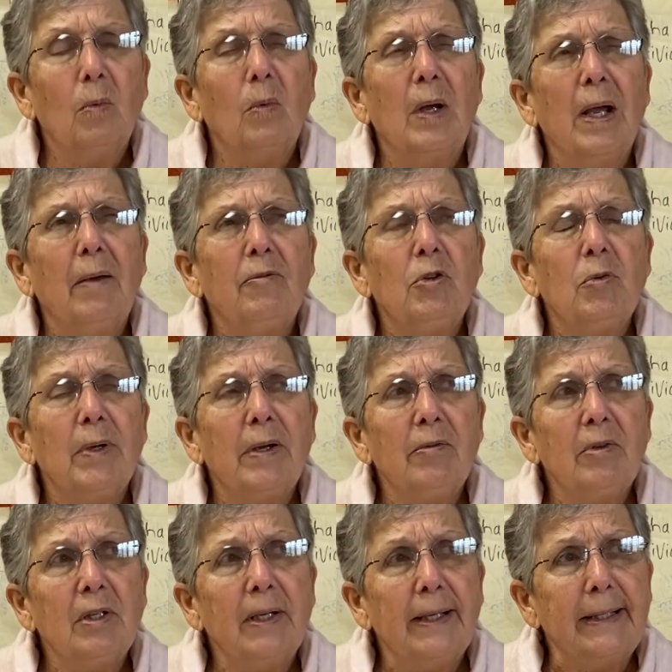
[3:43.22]
have you
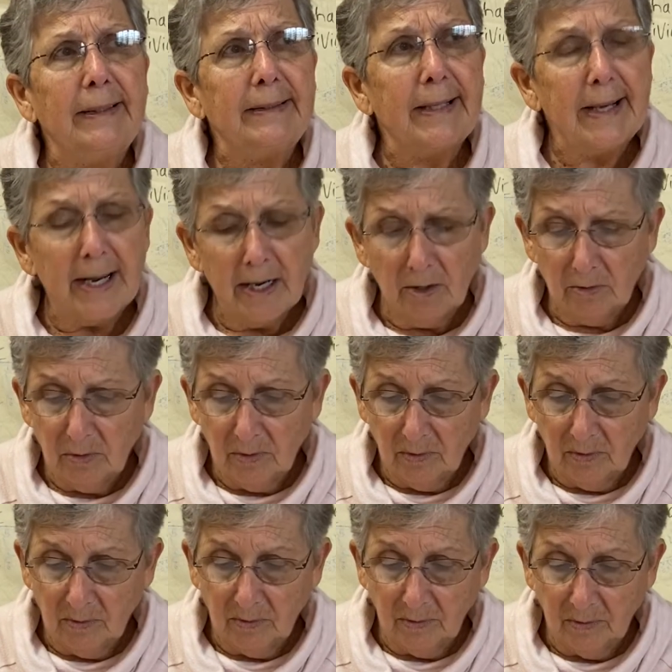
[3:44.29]
ever laid down
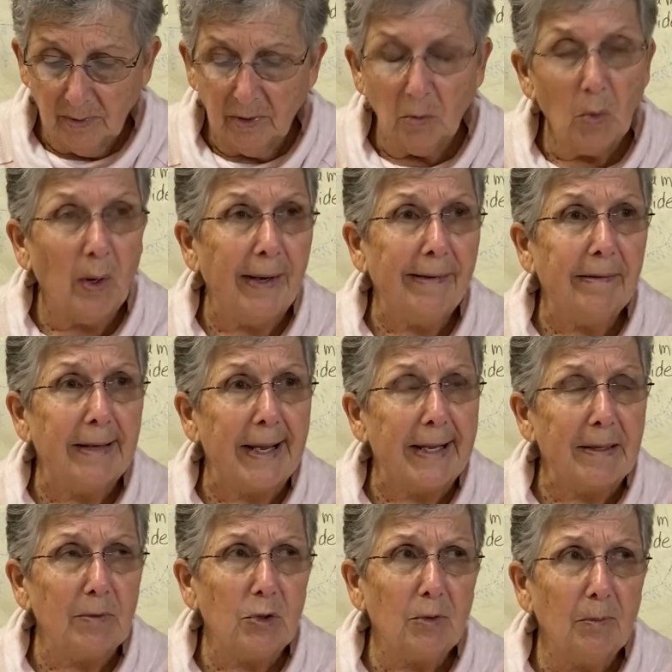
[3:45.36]
with a wild
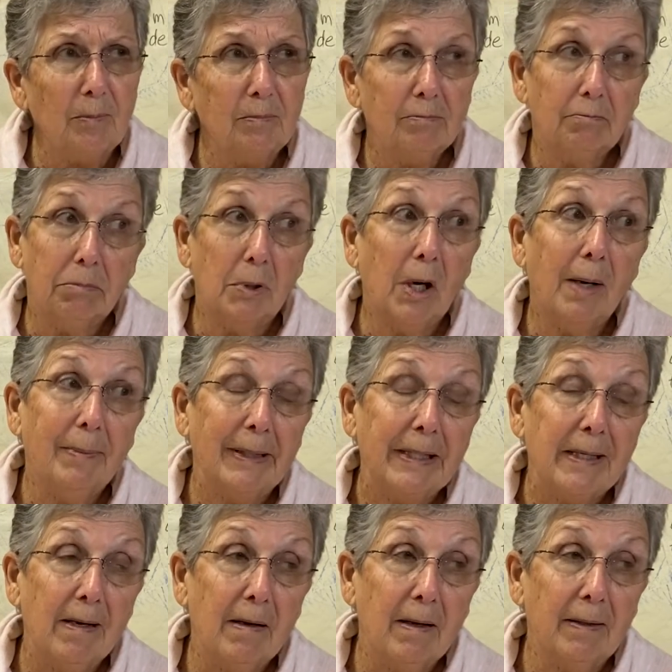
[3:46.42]
animal? Probably
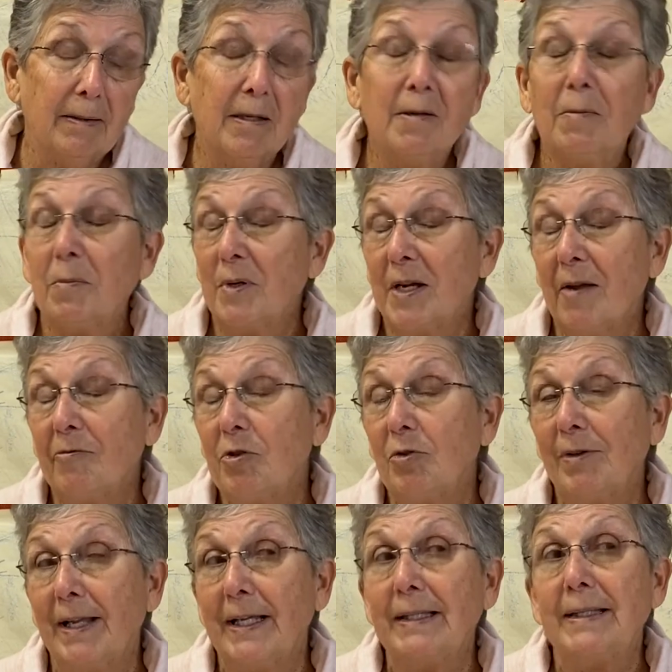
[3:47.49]
not. But have you
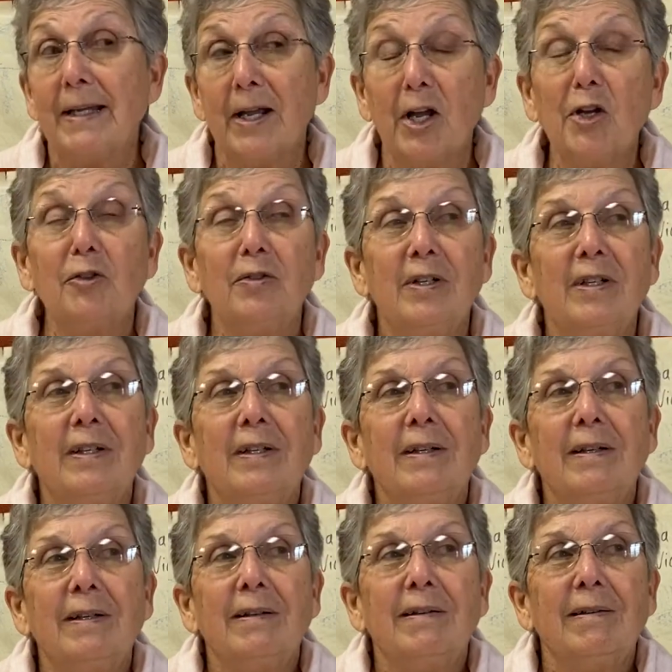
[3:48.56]
laid down
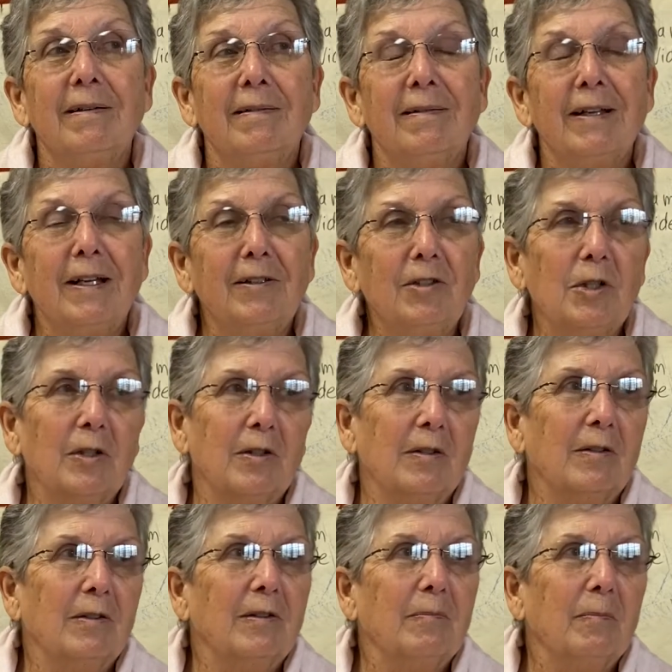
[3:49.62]
and your
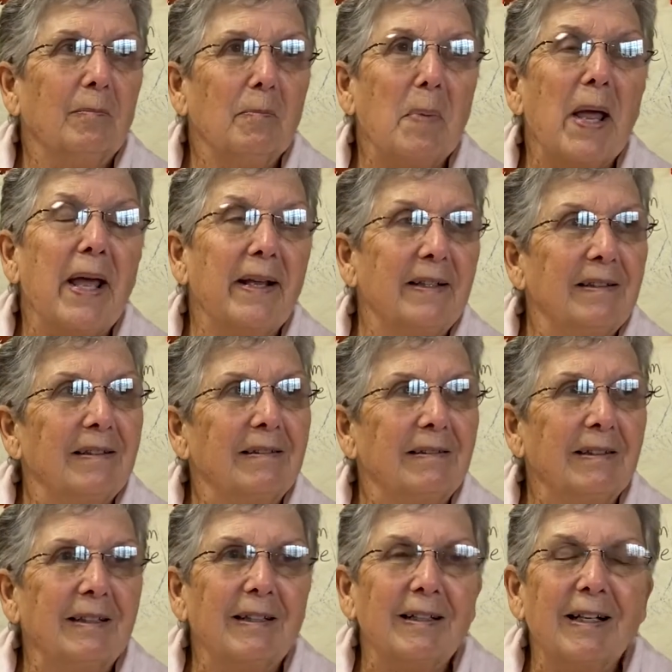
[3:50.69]
pet
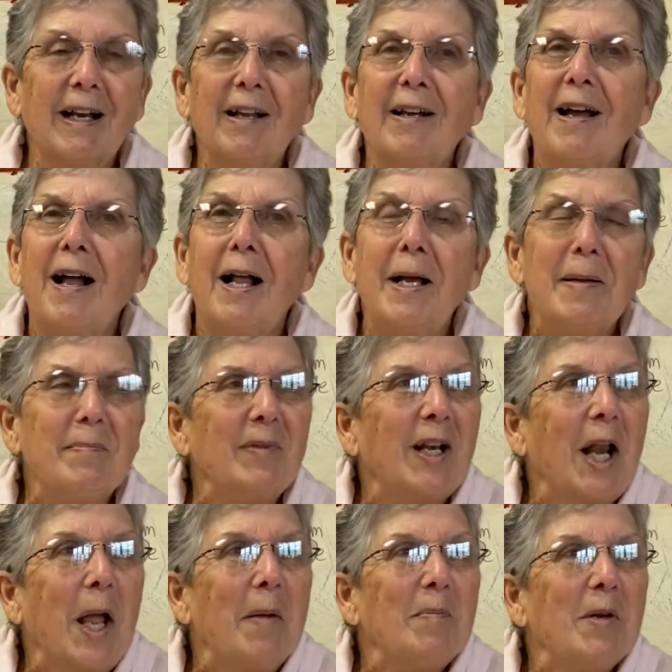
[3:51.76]

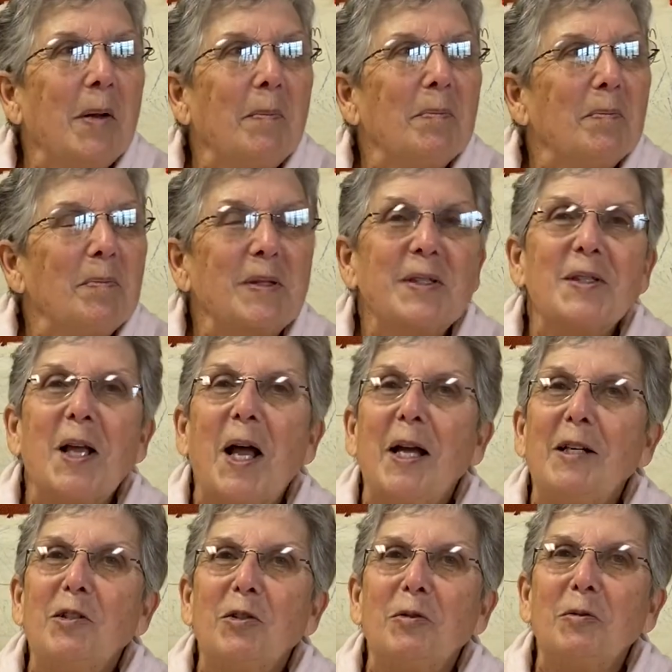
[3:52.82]
climbed up beside
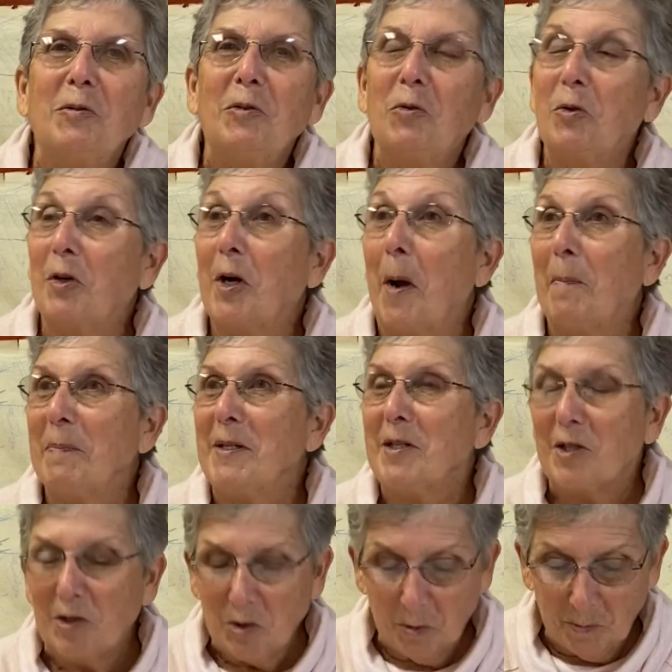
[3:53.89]
you or up into
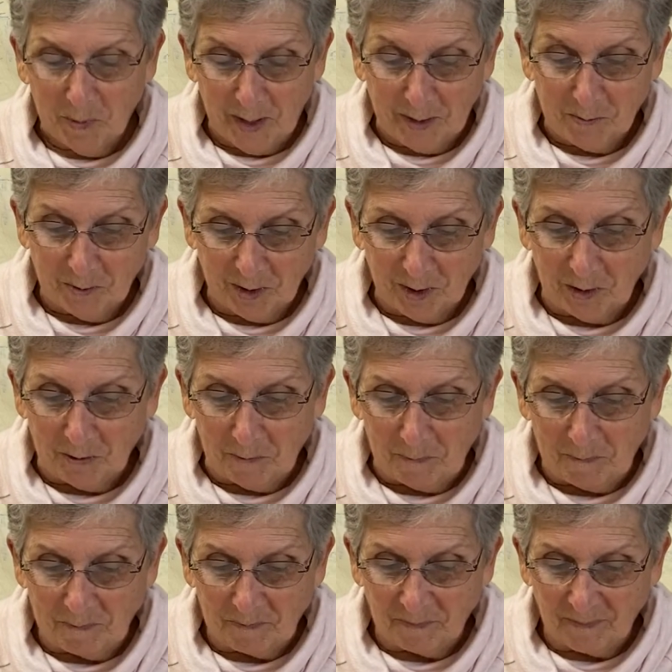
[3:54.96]
your bed with you?
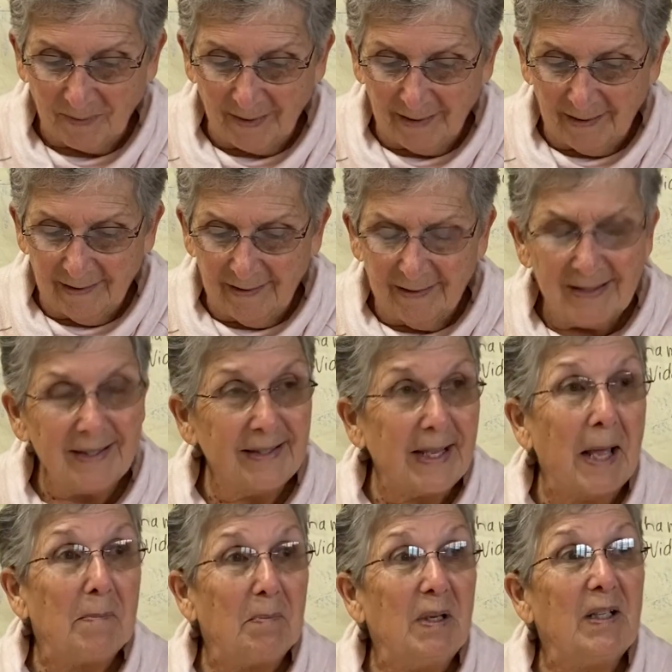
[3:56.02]
Is
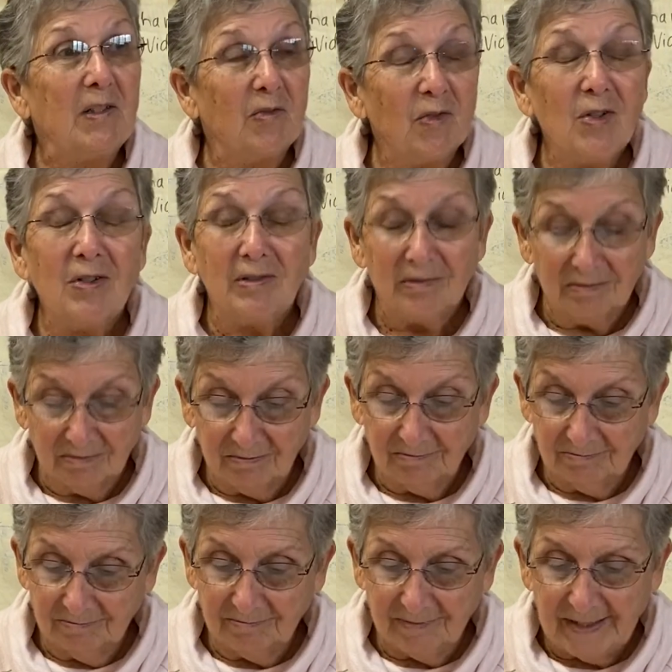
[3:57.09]
that peaceful?
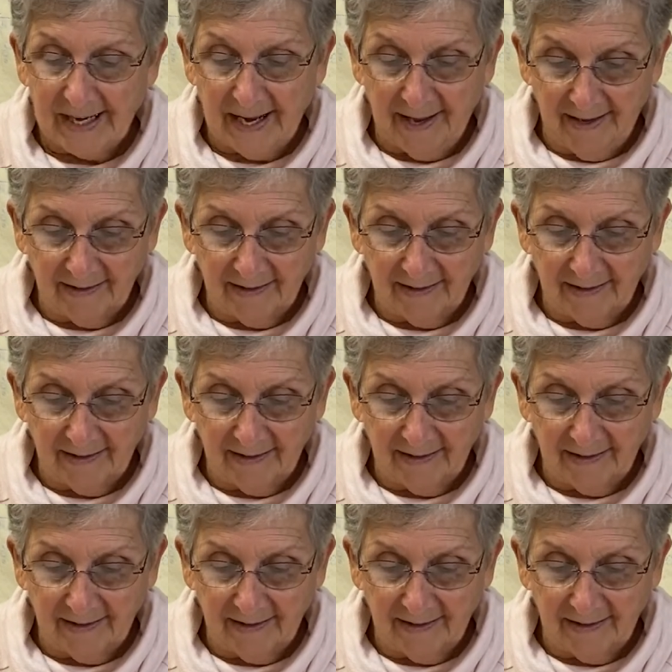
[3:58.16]
Yeah.